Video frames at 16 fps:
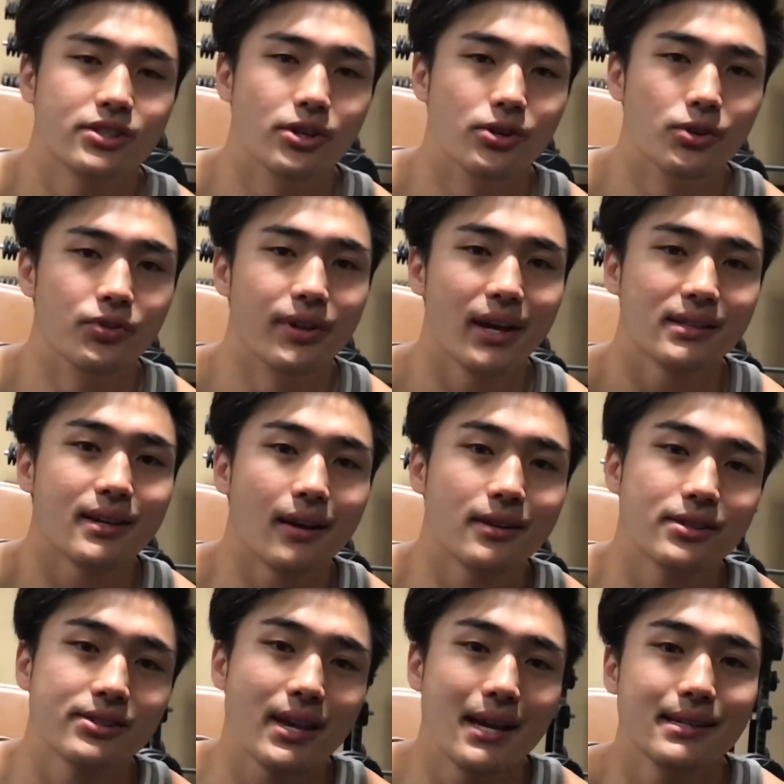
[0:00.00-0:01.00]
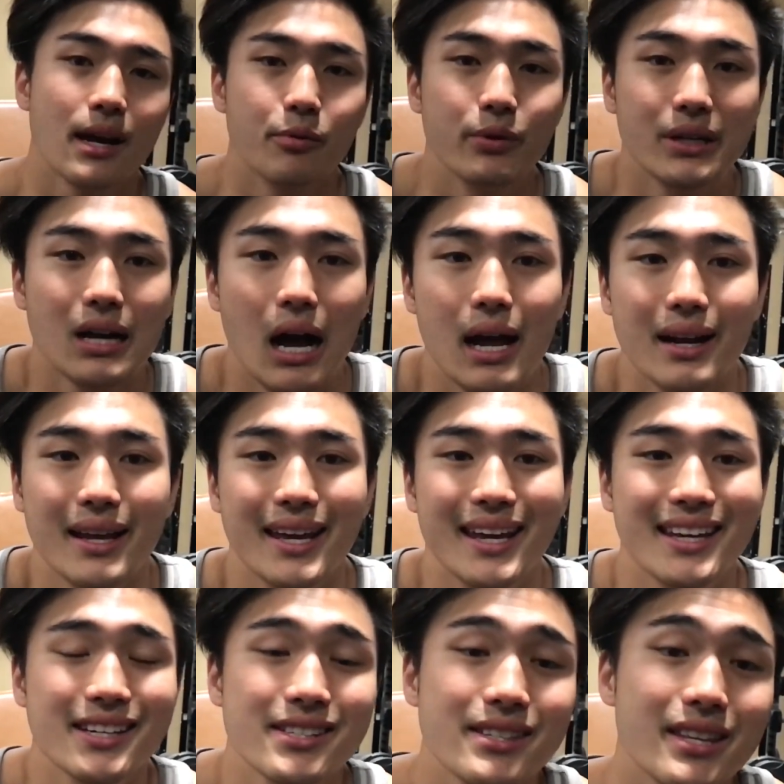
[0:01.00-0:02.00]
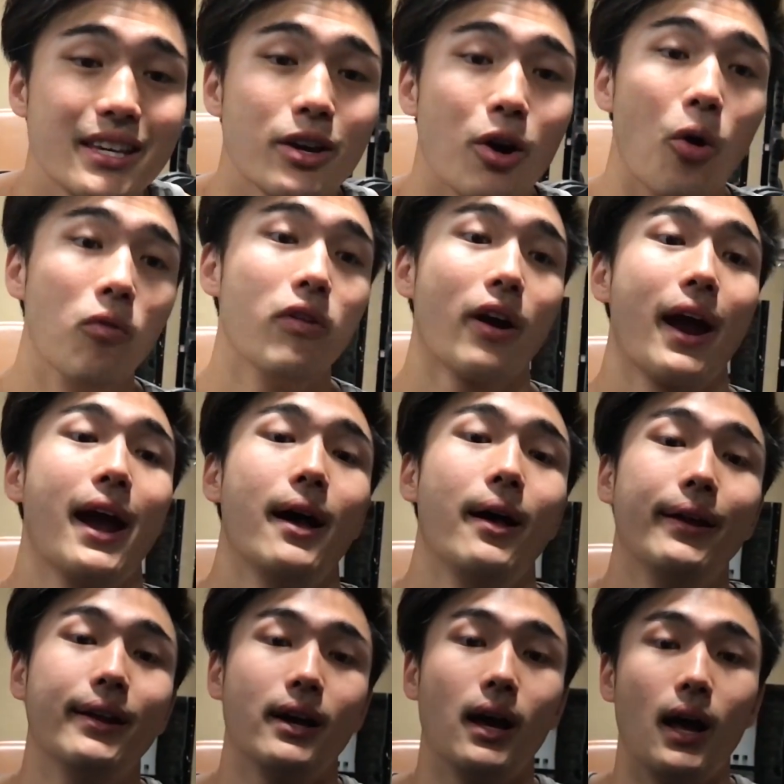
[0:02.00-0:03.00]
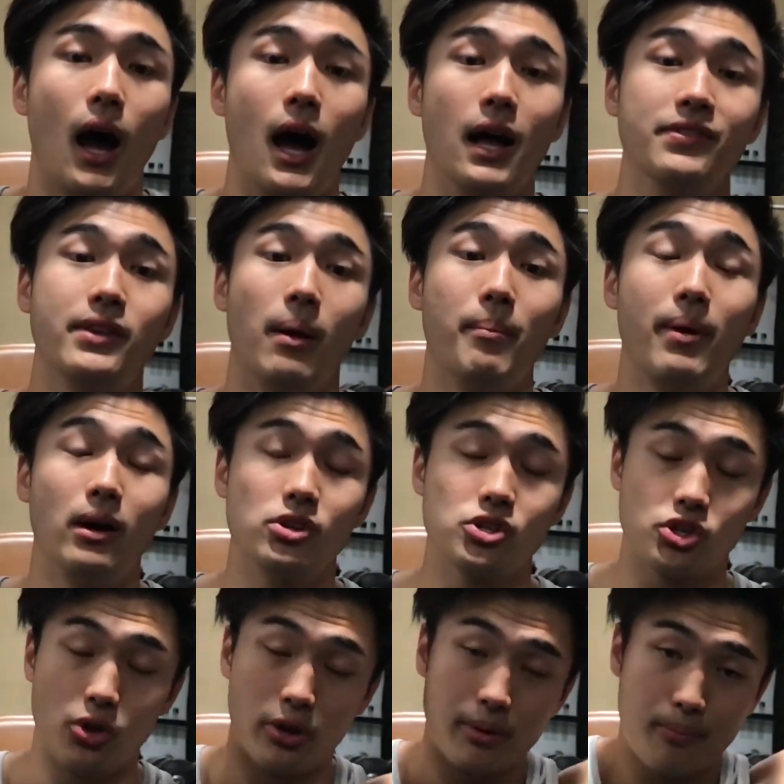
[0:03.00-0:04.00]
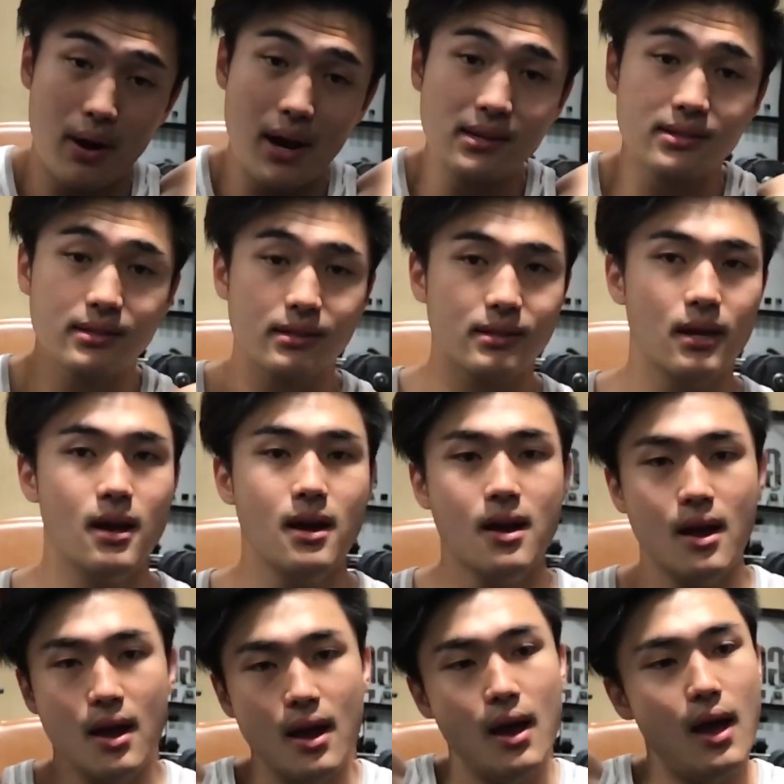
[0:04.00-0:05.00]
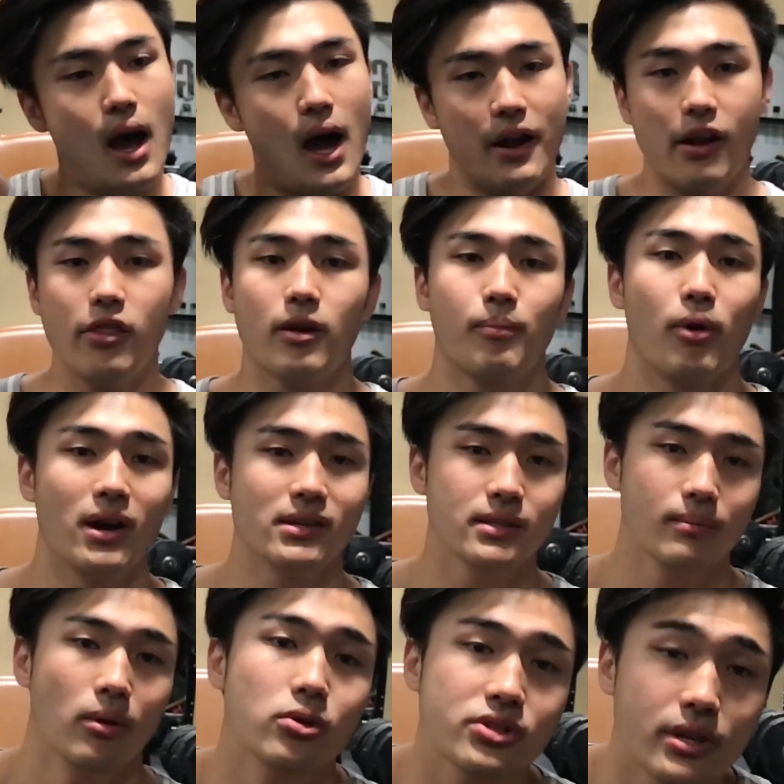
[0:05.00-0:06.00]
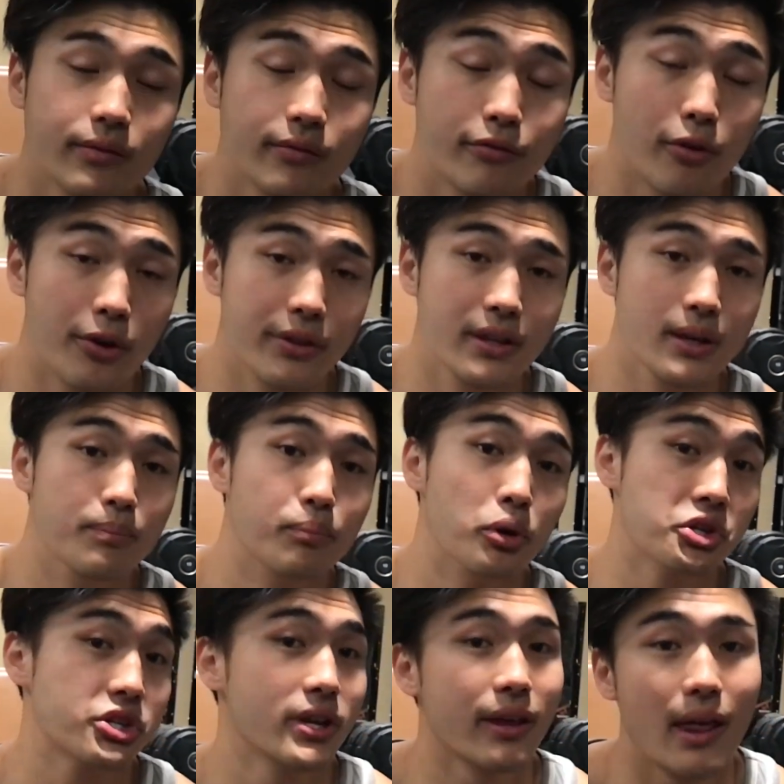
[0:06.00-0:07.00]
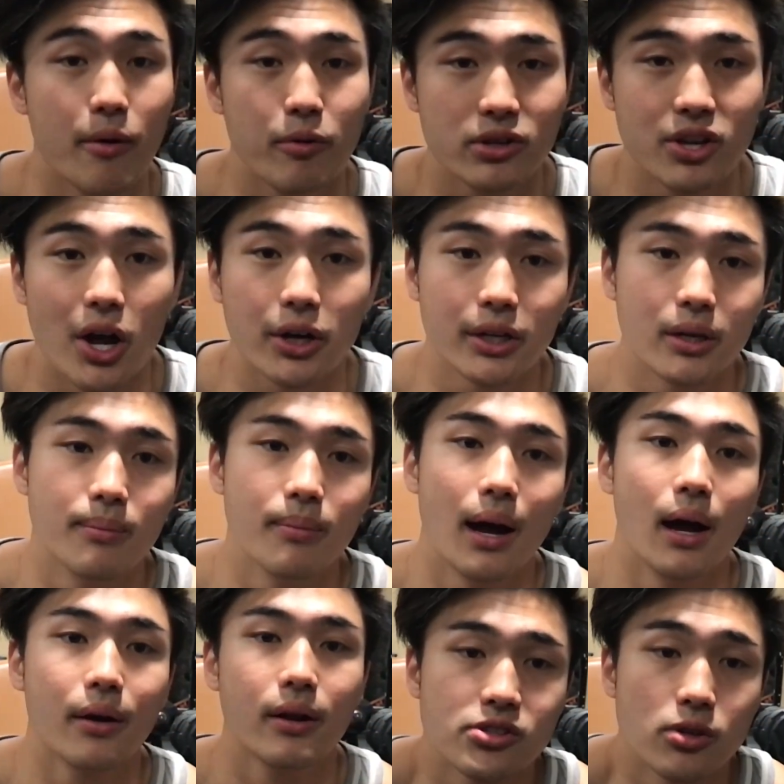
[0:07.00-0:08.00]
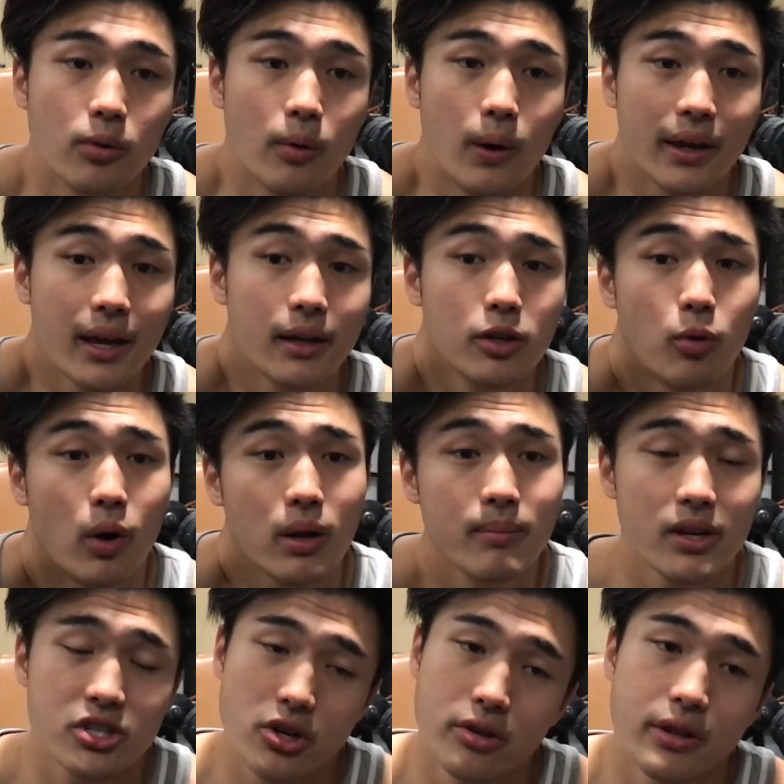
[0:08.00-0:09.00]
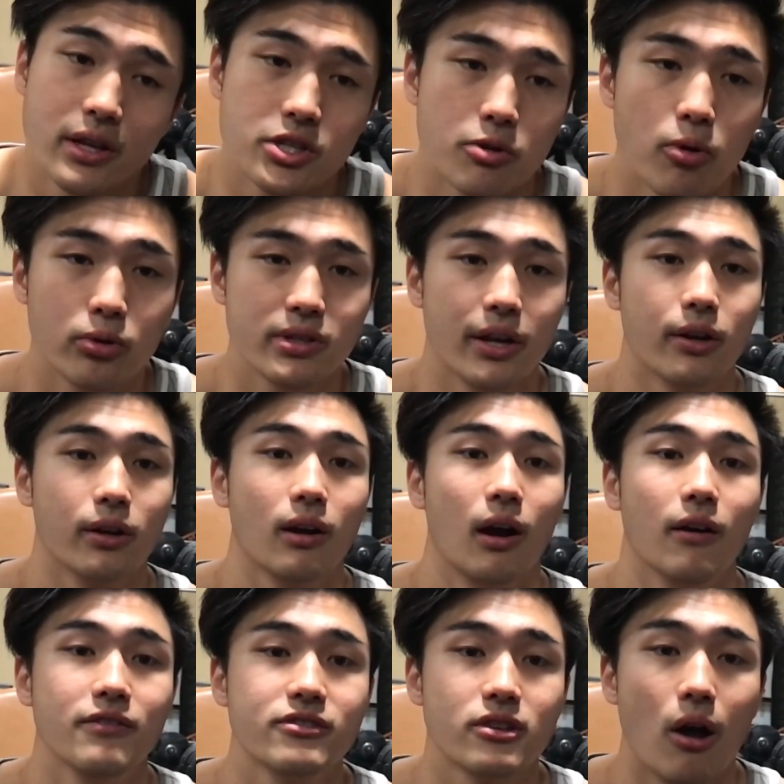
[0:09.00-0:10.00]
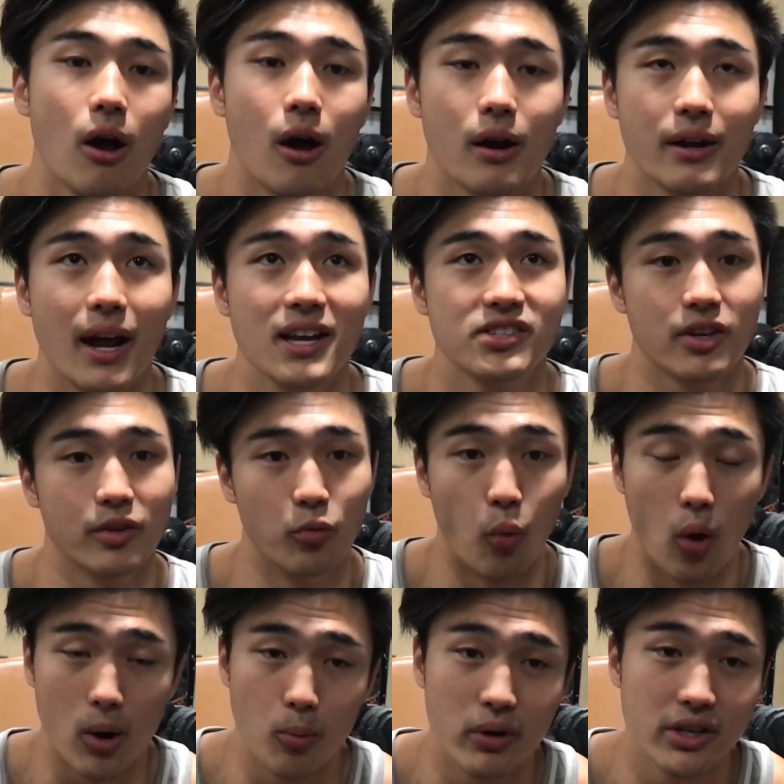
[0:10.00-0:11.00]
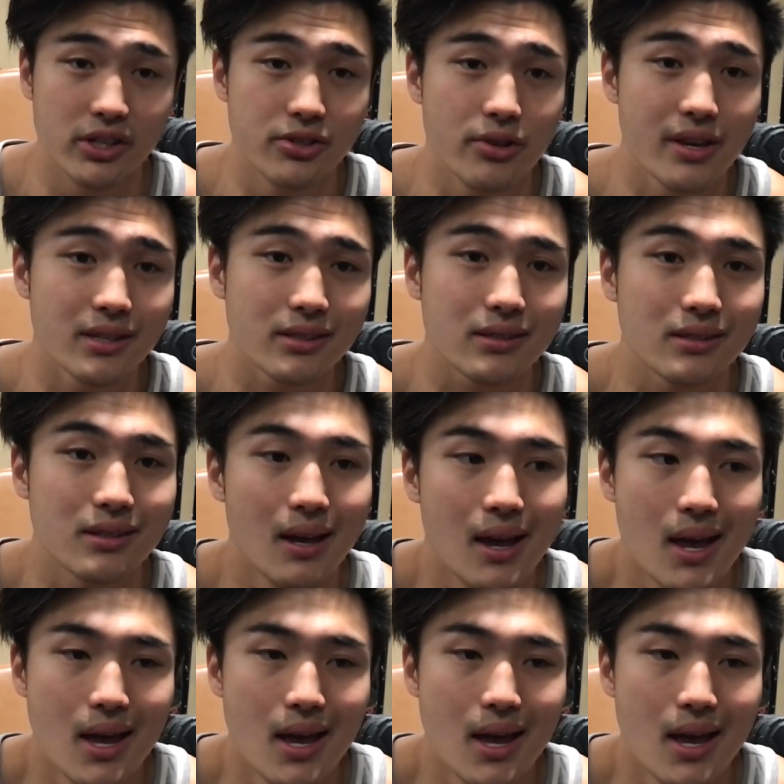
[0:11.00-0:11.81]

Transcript: so next exercise that we got is the overhead dumbbell shoulder press. Another pressing motion for the push day that we're talking about. So again, you want to make sure that your rotator cuffs are nice and warm when you do this,